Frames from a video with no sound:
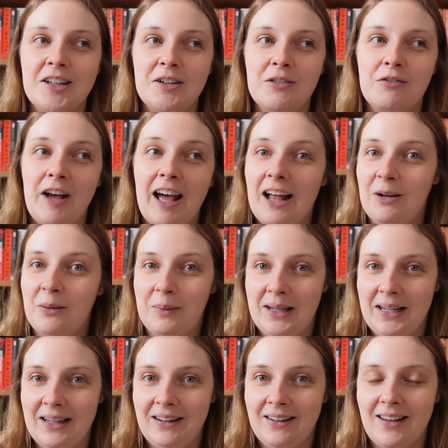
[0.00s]
for
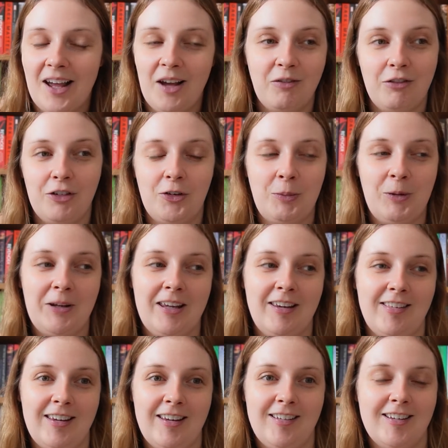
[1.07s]
Halloween and for spooky
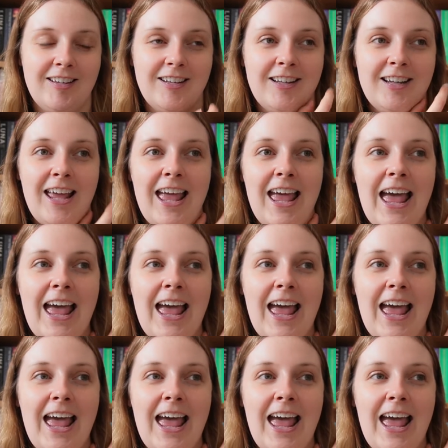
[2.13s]
season.